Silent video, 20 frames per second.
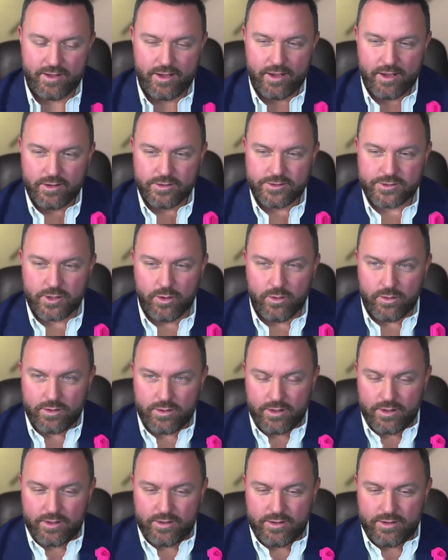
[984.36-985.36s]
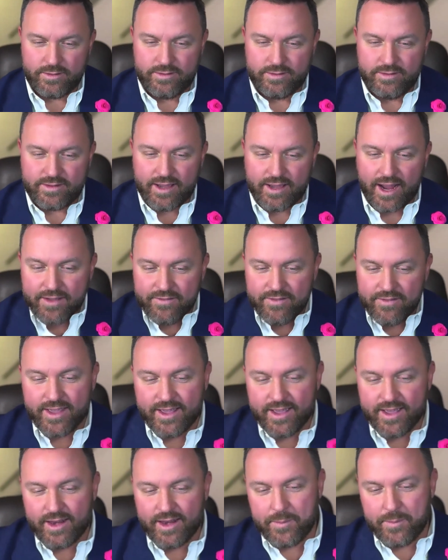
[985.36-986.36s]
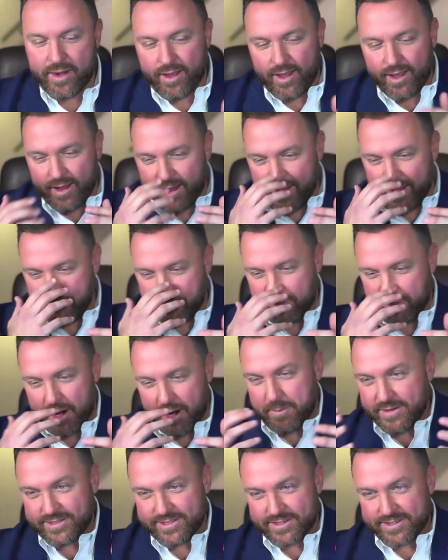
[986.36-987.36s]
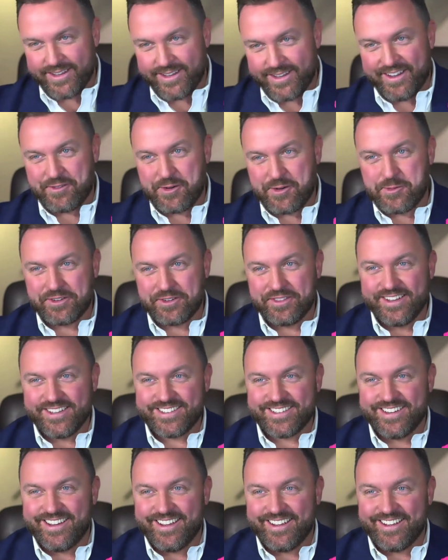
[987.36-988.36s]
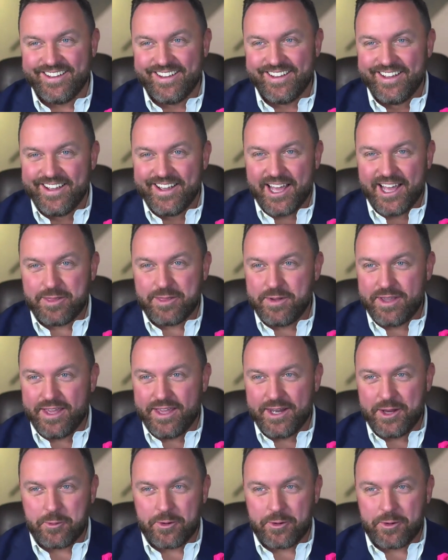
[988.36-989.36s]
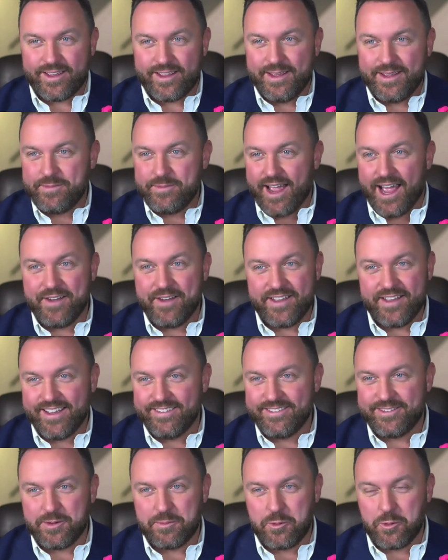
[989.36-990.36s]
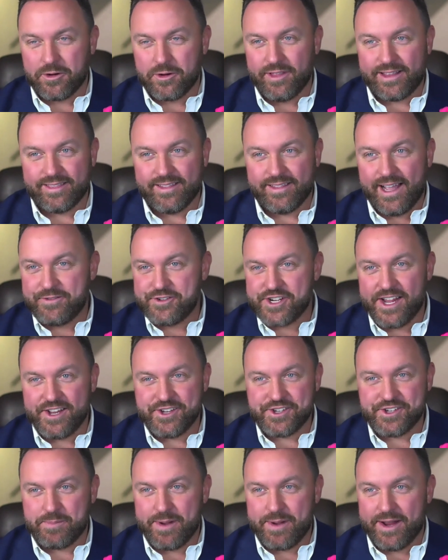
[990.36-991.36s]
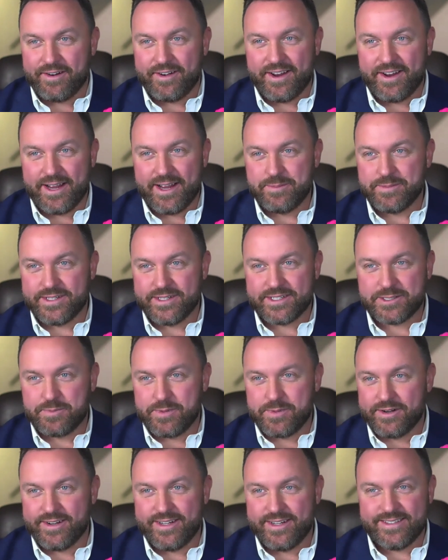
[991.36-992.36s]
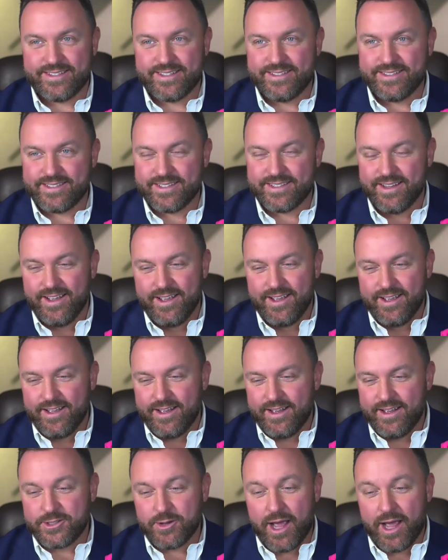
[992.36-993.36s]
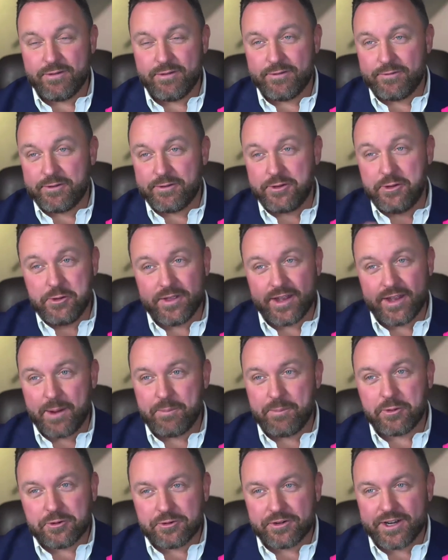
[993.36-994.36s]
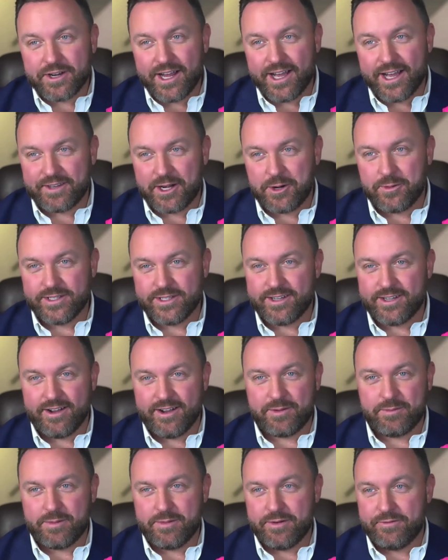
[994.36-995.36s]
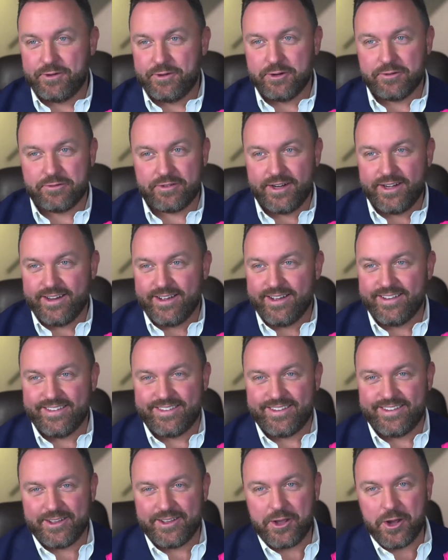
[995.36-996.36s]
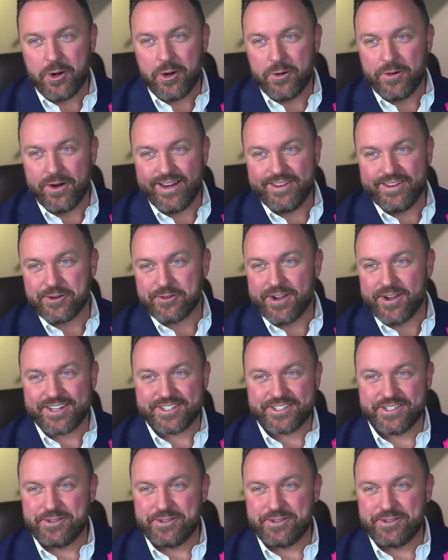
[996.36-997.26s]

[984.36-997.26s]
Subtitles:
So diving in, I mean, I promised everyone listening at the beginning, we're going to keep diving into more like life-changing paradigms and experiences. And so I have a few that I pulled out that I want to talk about, but feel free to go any direction.